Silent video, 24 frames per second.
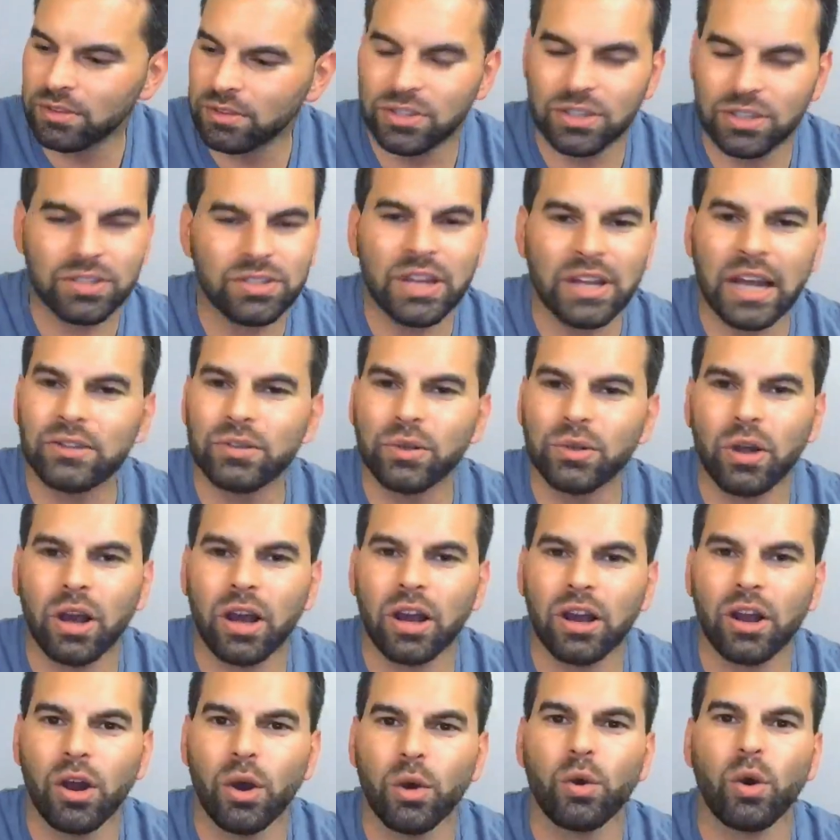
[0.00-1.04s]
Just not too
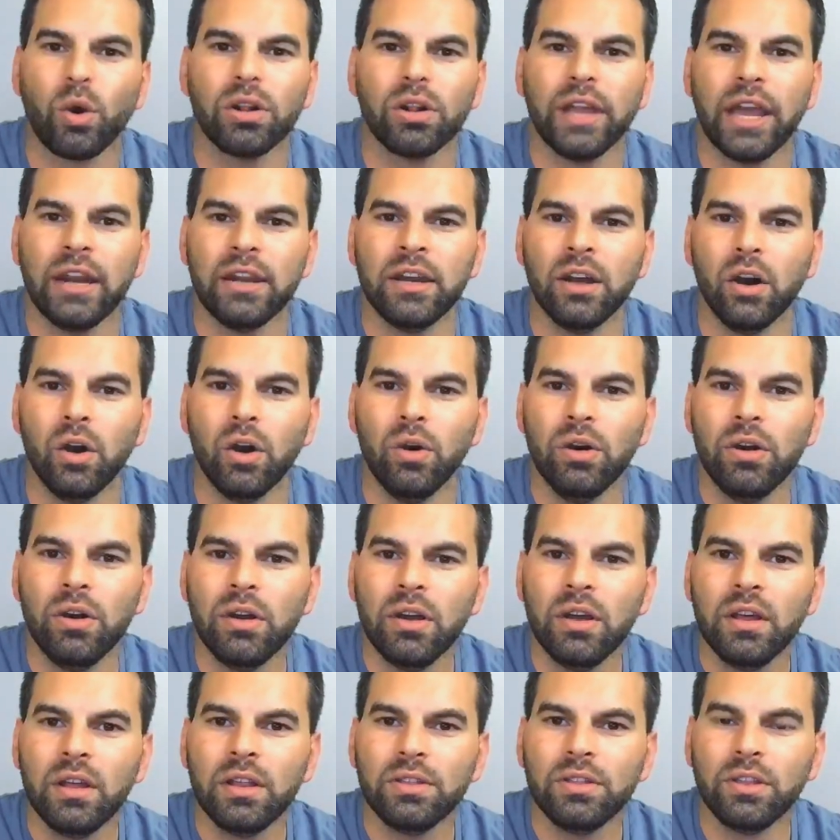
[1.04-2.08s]
long ago in Orlando,
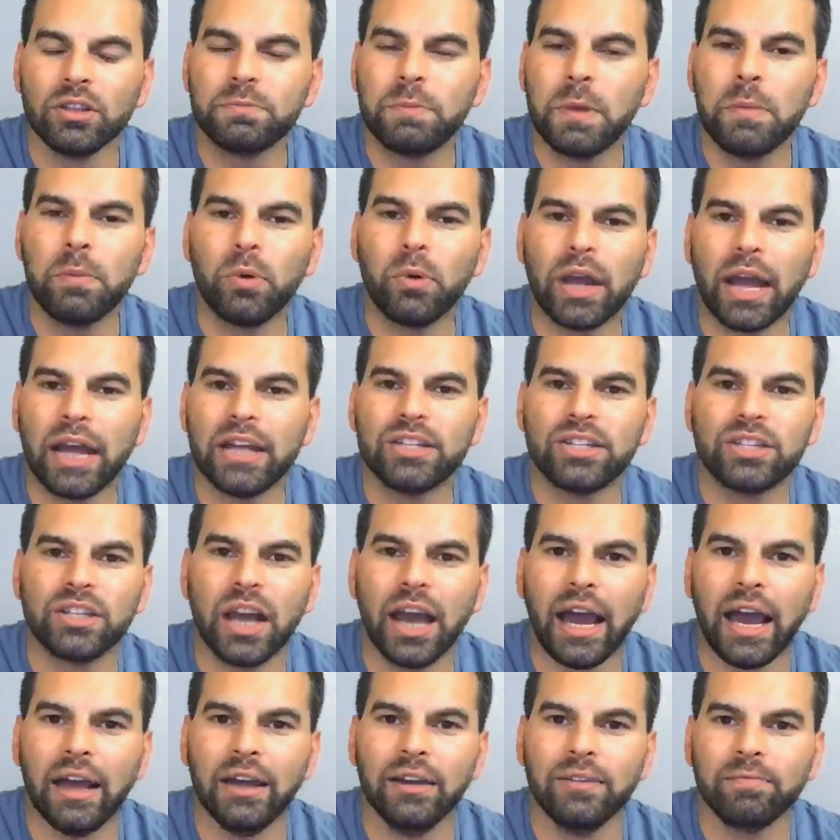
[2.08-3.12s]
those people got
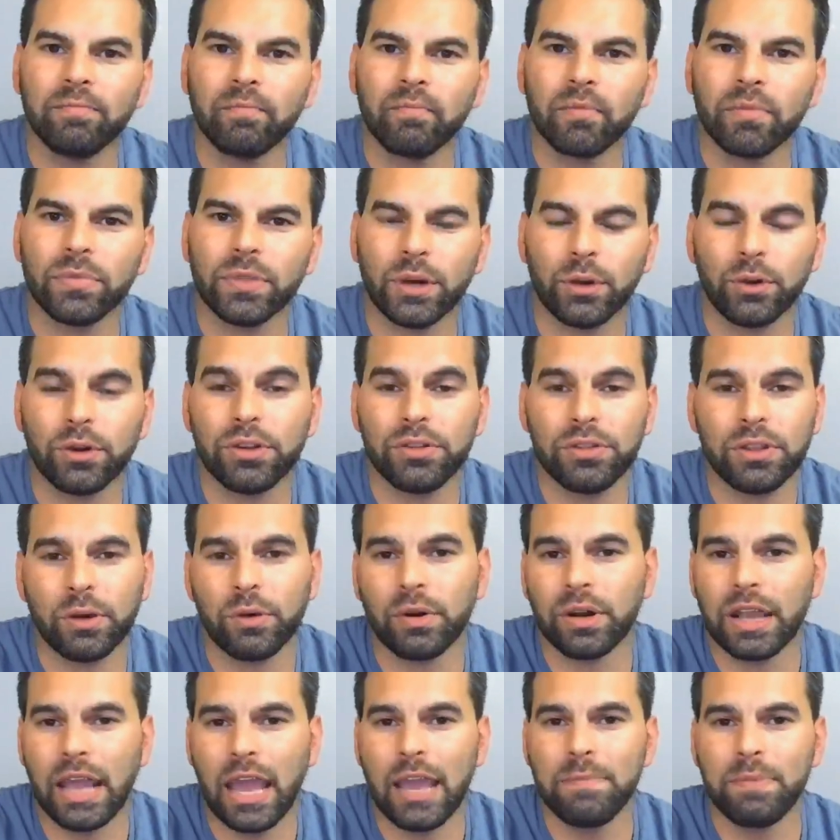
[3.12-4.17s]
shot. They
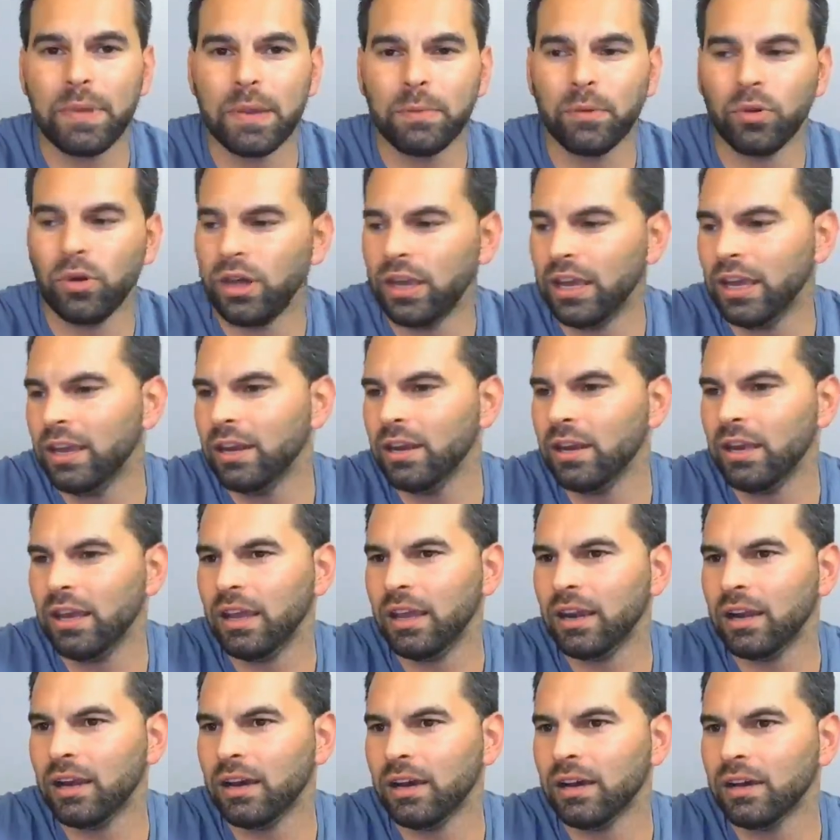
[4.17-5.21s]
were gay people in
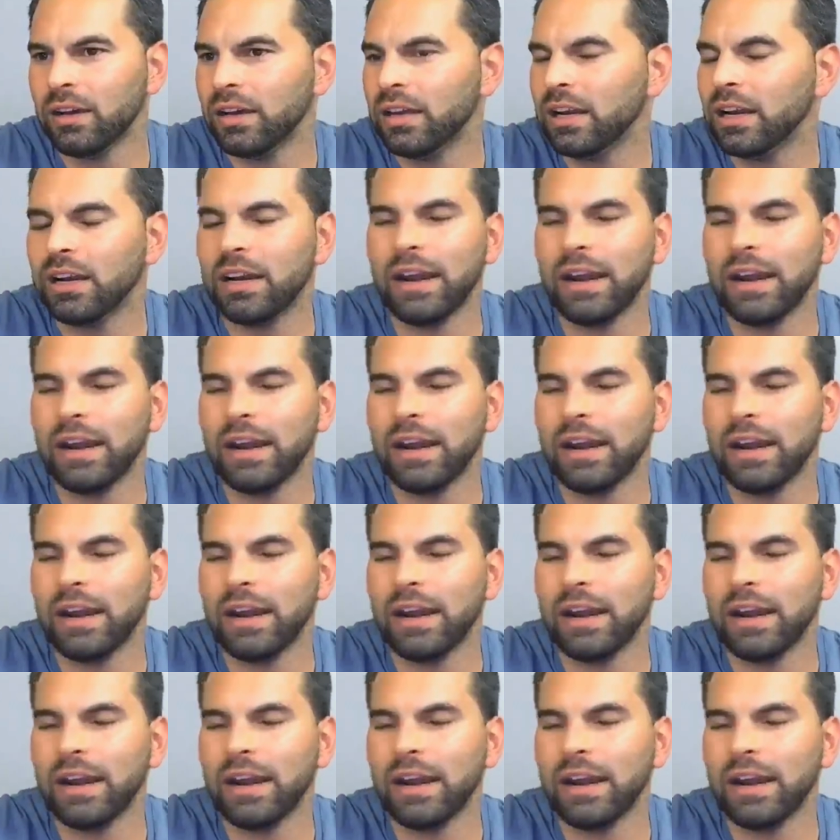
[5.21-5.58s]
a